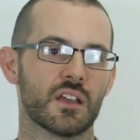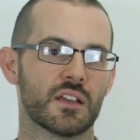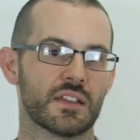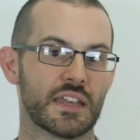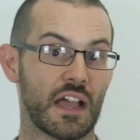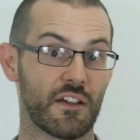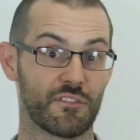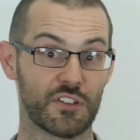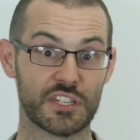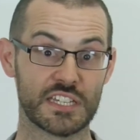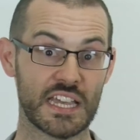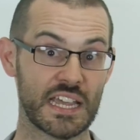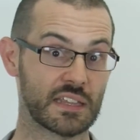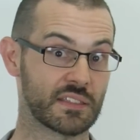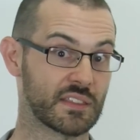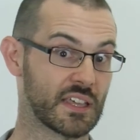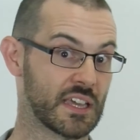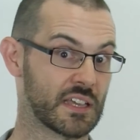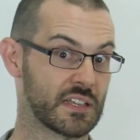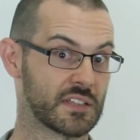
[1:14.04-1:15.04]
Now, if you take
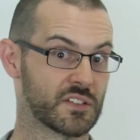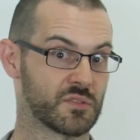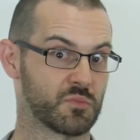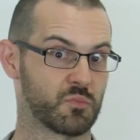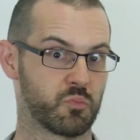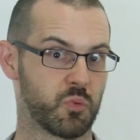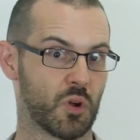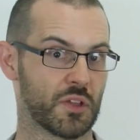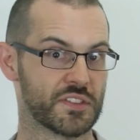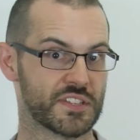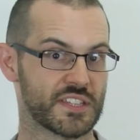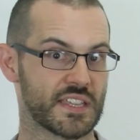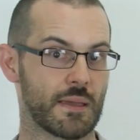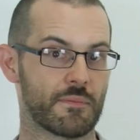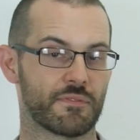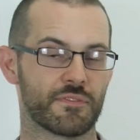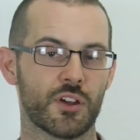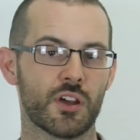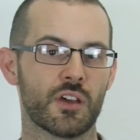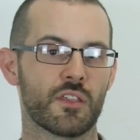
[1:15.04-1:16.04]
things one step
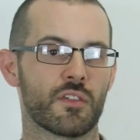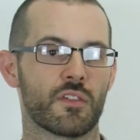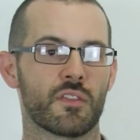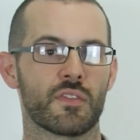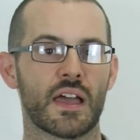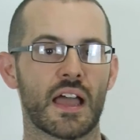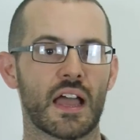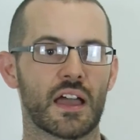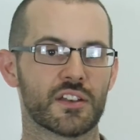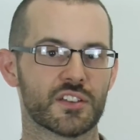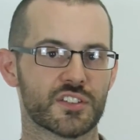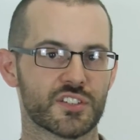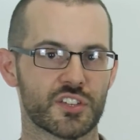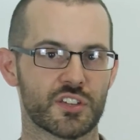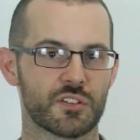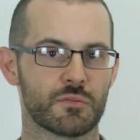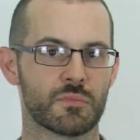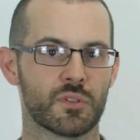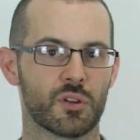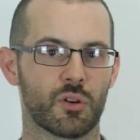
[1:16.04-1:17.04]
further than that and
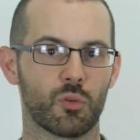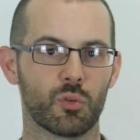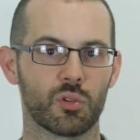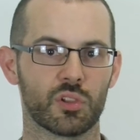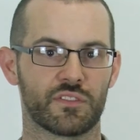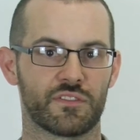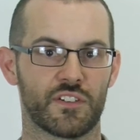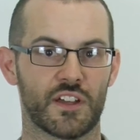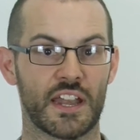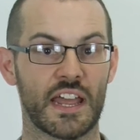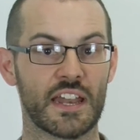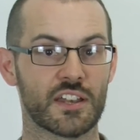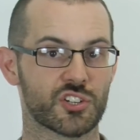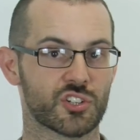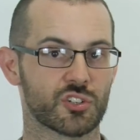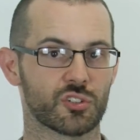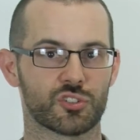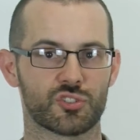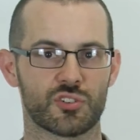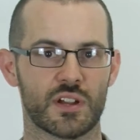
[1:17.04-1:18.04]
assume that all the
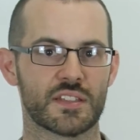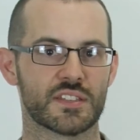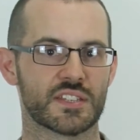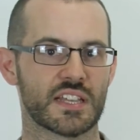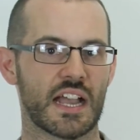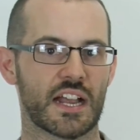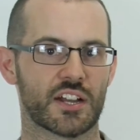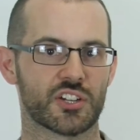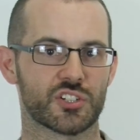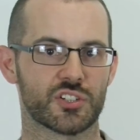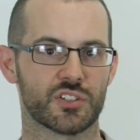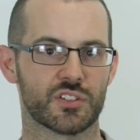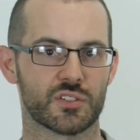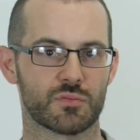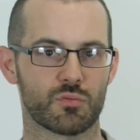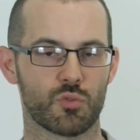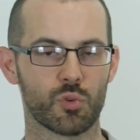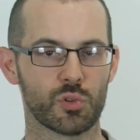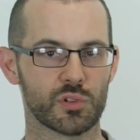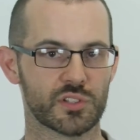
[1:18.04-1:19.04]
financial transactions
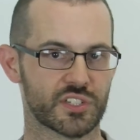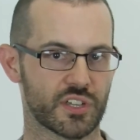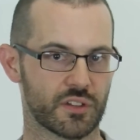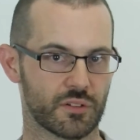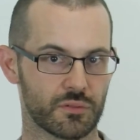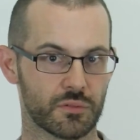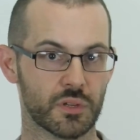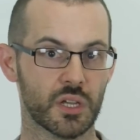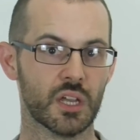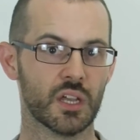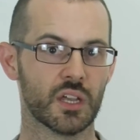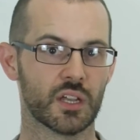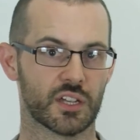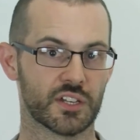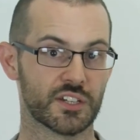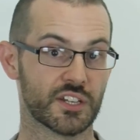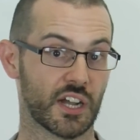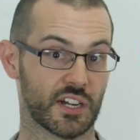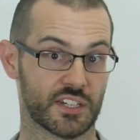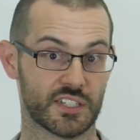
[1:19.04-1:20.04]
were also
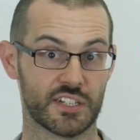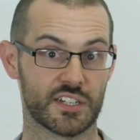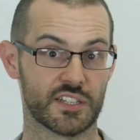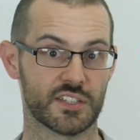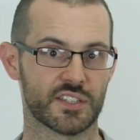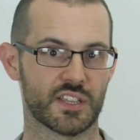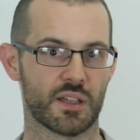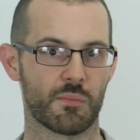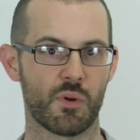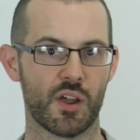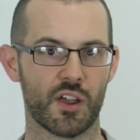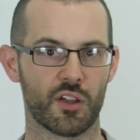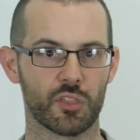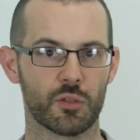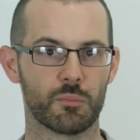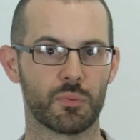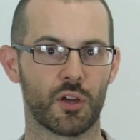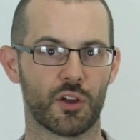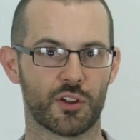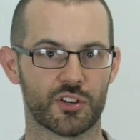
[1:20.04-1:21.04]
conducted in some way on the
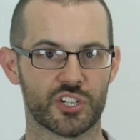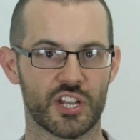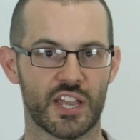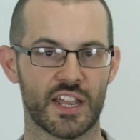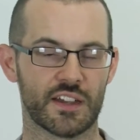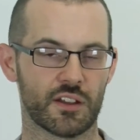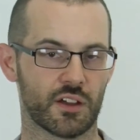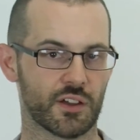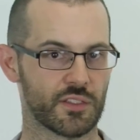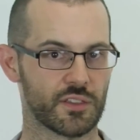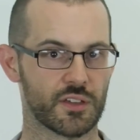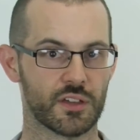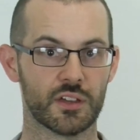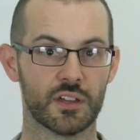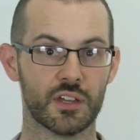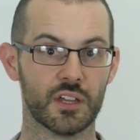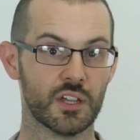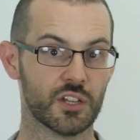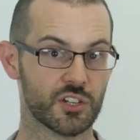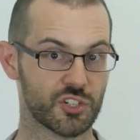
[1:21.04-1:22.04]
blockchain, either
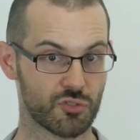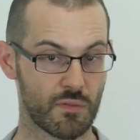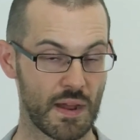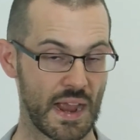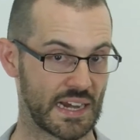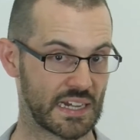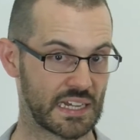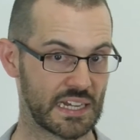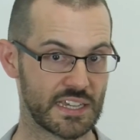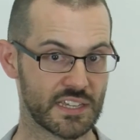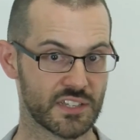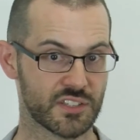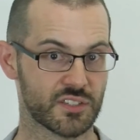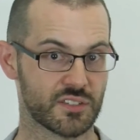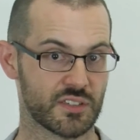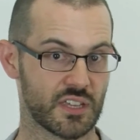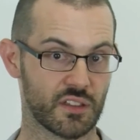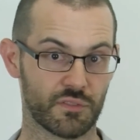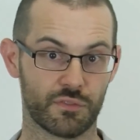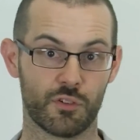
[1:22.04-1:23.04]
directly
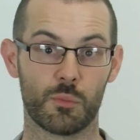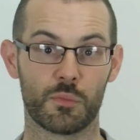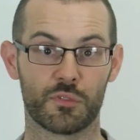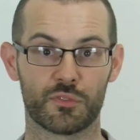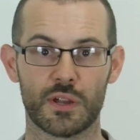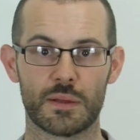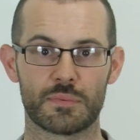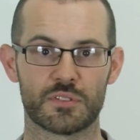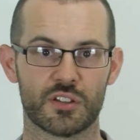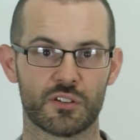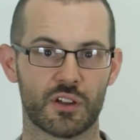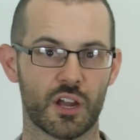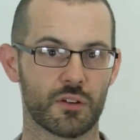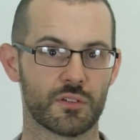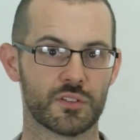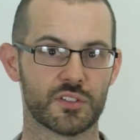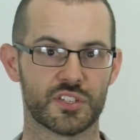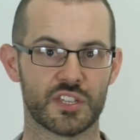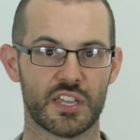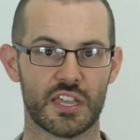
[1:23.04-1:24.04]
as in the form of
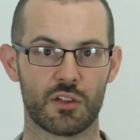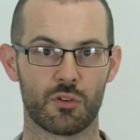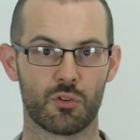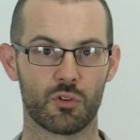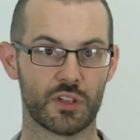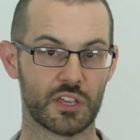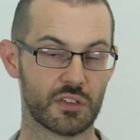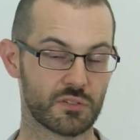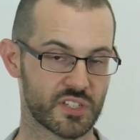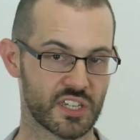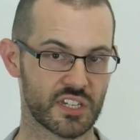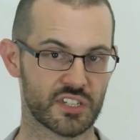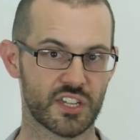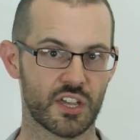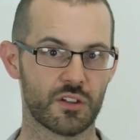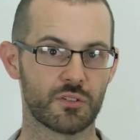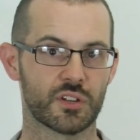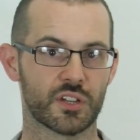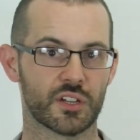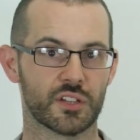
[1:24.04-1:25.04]
cryptocurrency or using
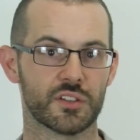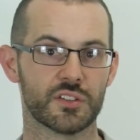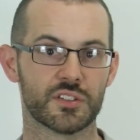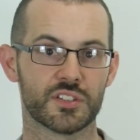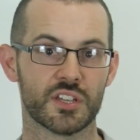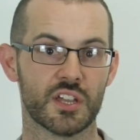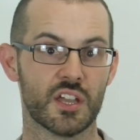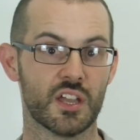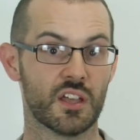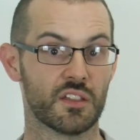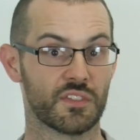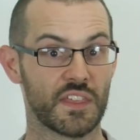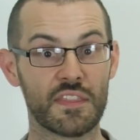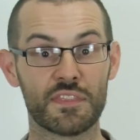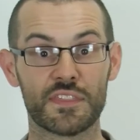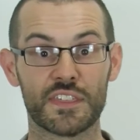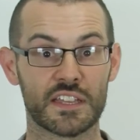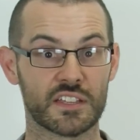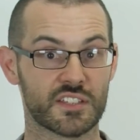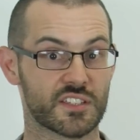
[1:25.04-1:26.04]
tokens,
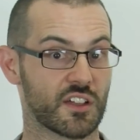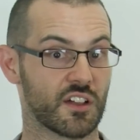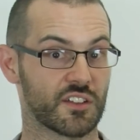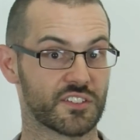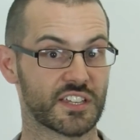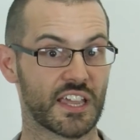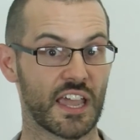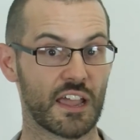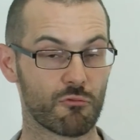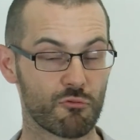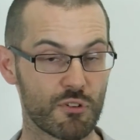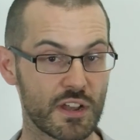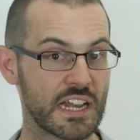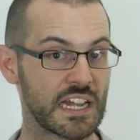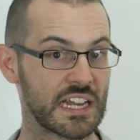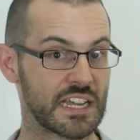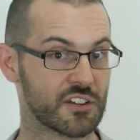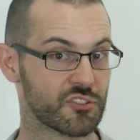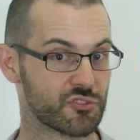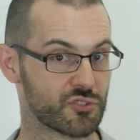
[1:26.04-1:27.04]
then things start to get
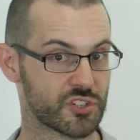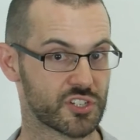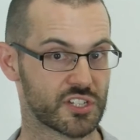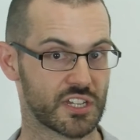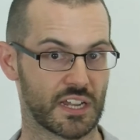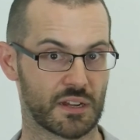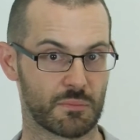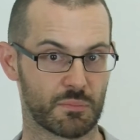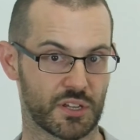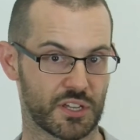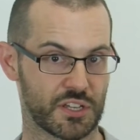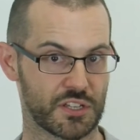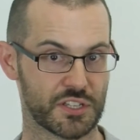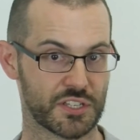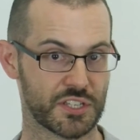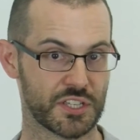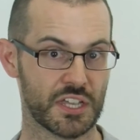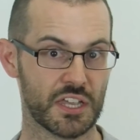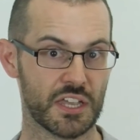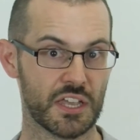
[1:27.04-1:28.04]
really interesting,
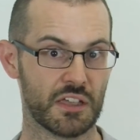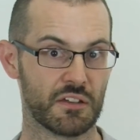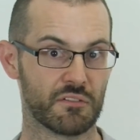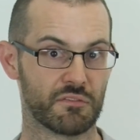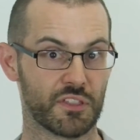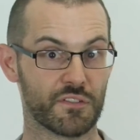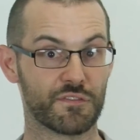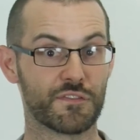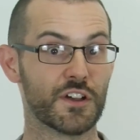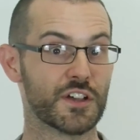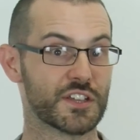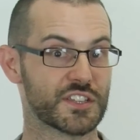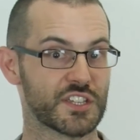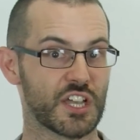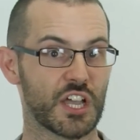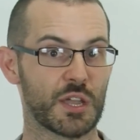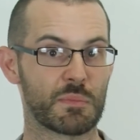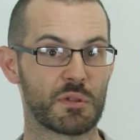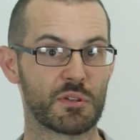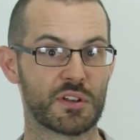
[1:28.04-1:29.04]
because for the first
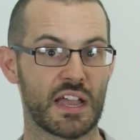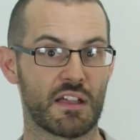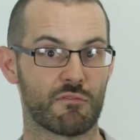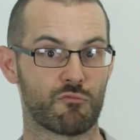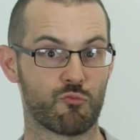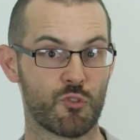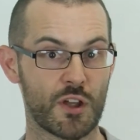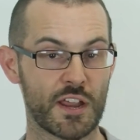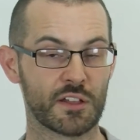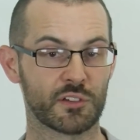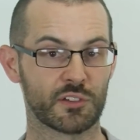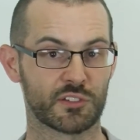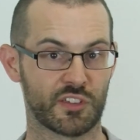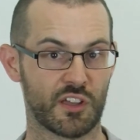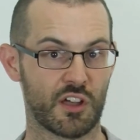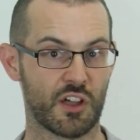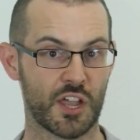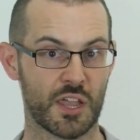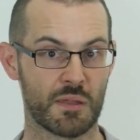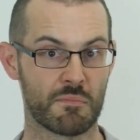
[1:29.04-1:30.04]
time you'd have
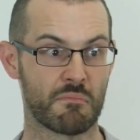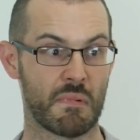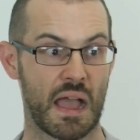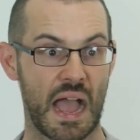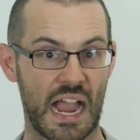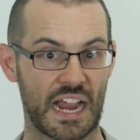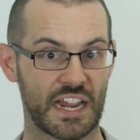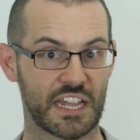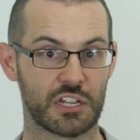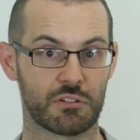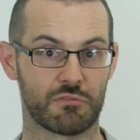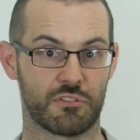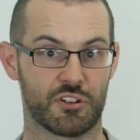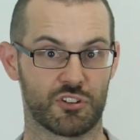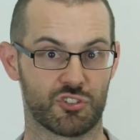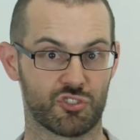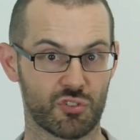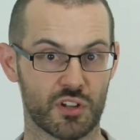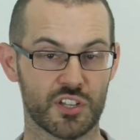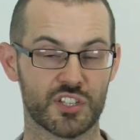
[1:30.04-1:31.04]
real-time,
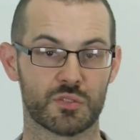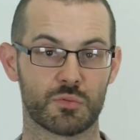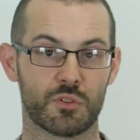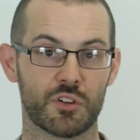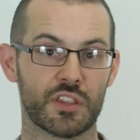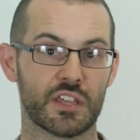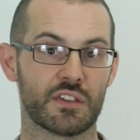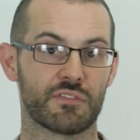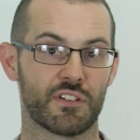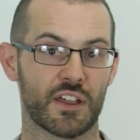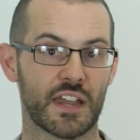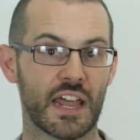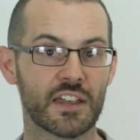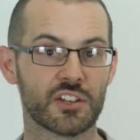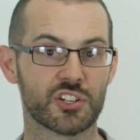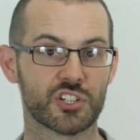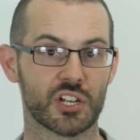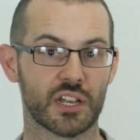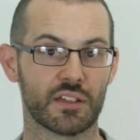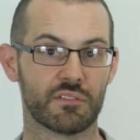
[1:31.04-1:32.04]
accurate, trustworthy
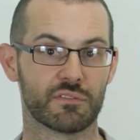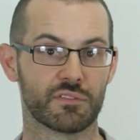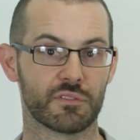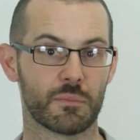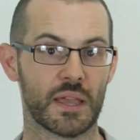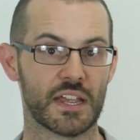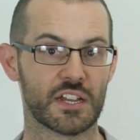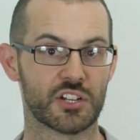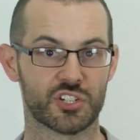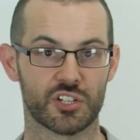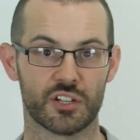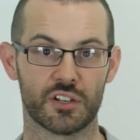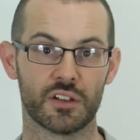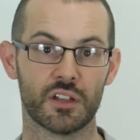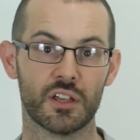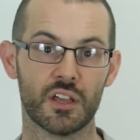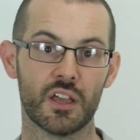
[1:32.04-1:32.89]
financial information,